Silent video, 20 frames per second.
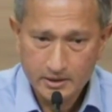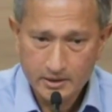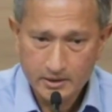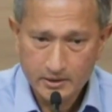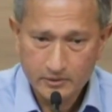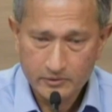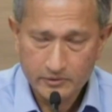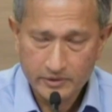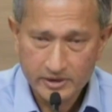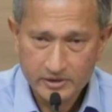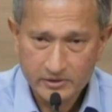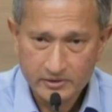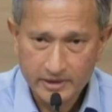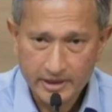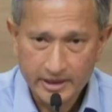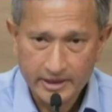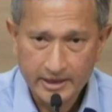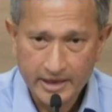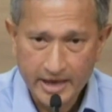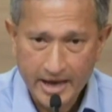
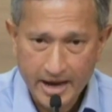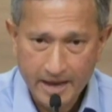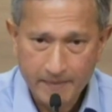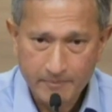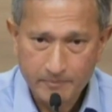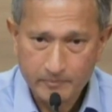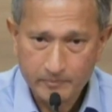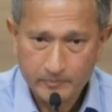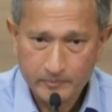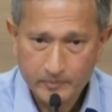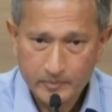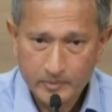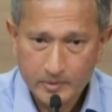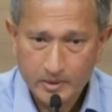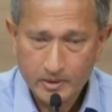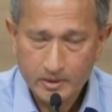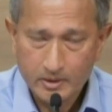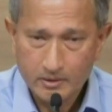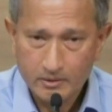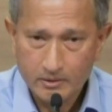TraceTogether app,
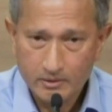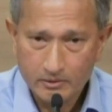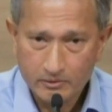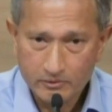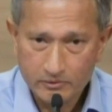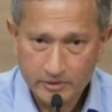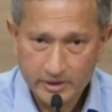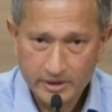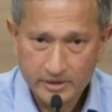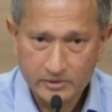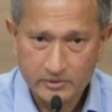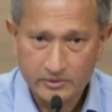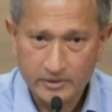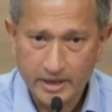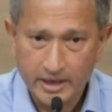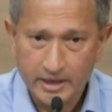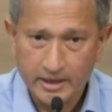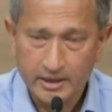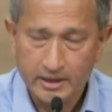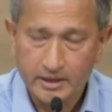
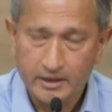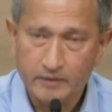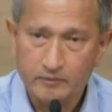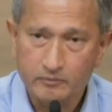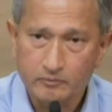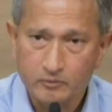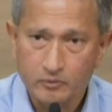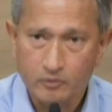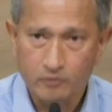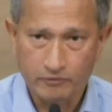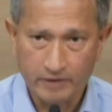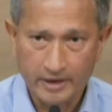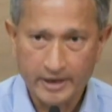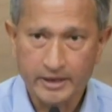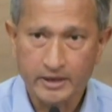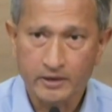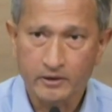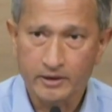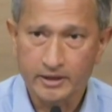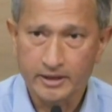TraceTogether
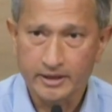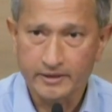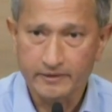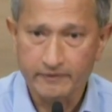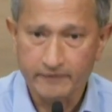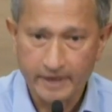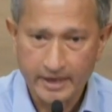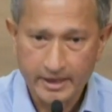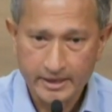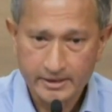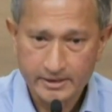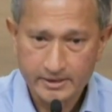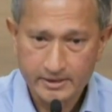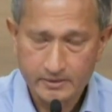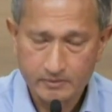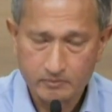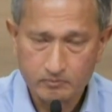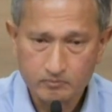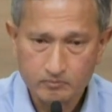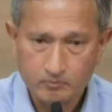running on the
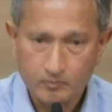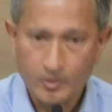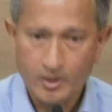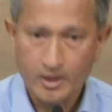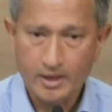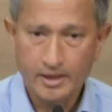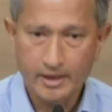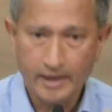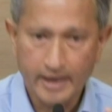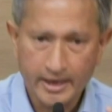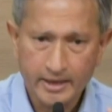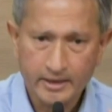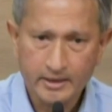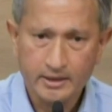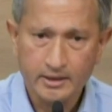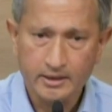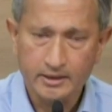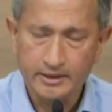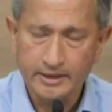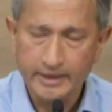device, and
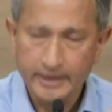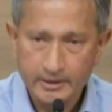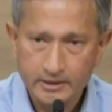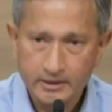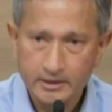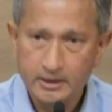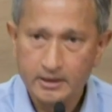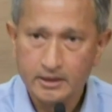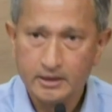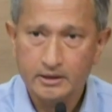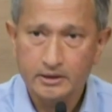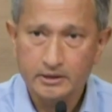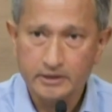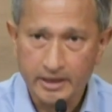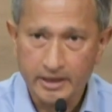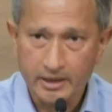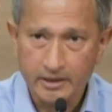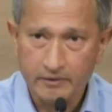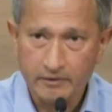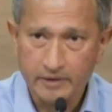the data
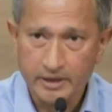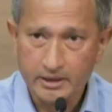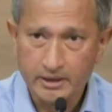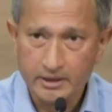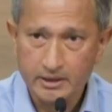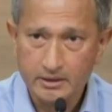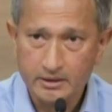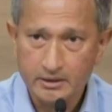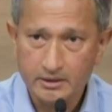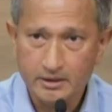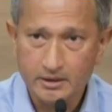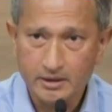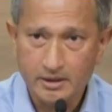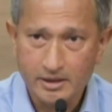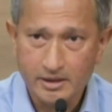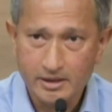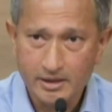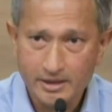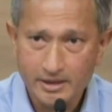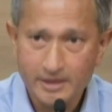generated
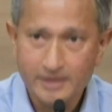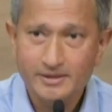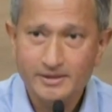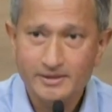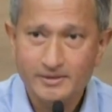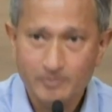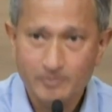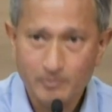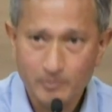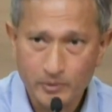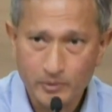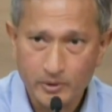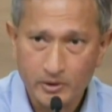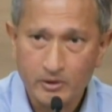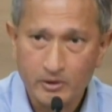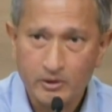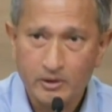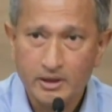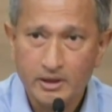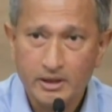is
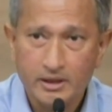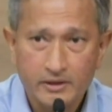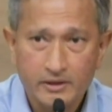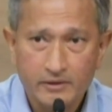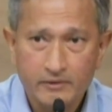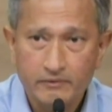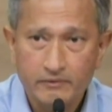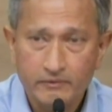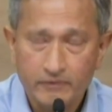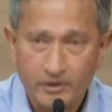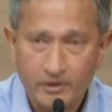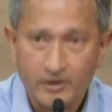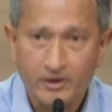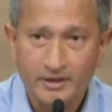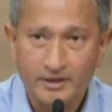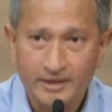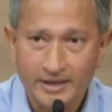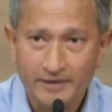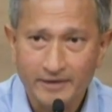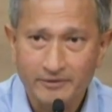purely for
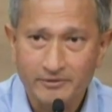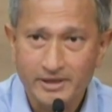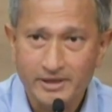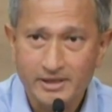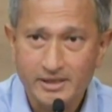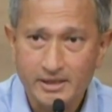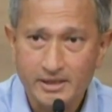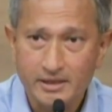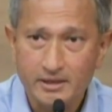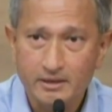contact tracing,